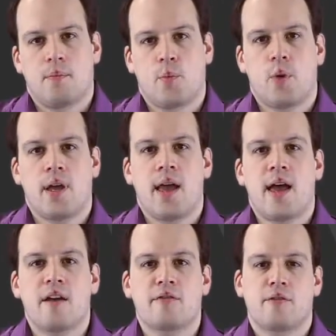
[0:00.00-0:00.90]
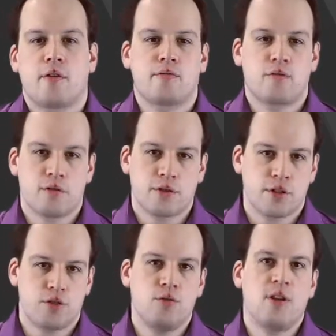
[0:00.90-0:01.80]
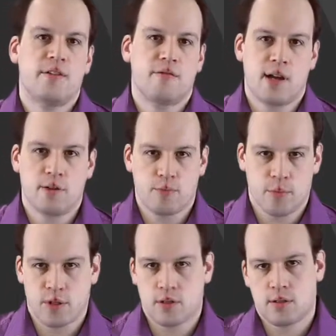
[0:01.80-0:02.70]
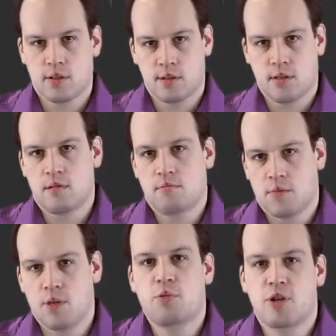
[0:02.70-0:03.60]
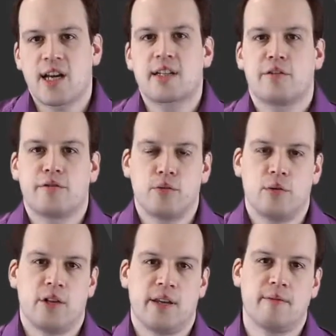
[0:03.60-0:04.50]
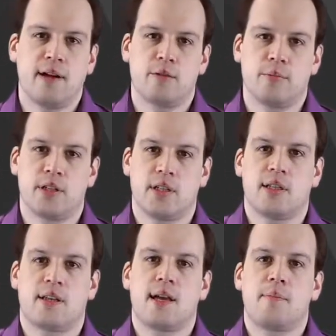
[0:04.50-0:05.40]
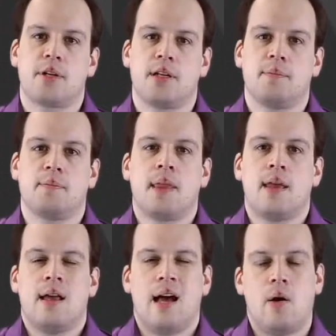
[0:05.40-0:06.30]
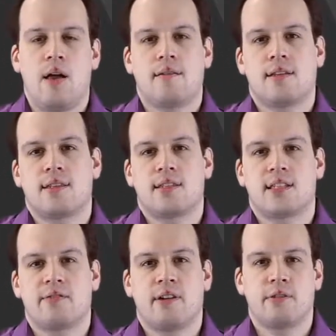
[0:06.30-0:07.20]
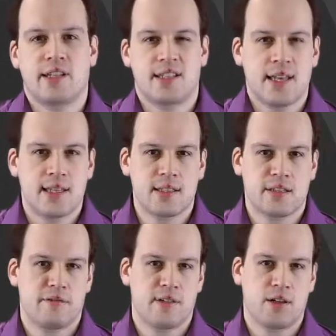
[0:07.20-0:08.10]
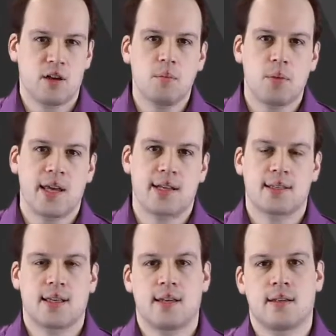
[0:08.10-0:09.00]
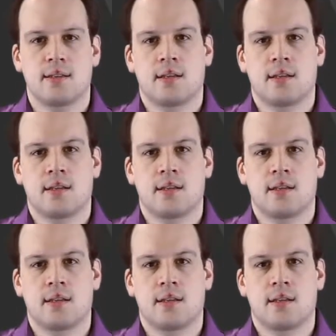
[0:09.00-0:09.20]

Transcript: We have, of course, a tool environment, a productive tool environment in the company. However, this is very extensive and complex, and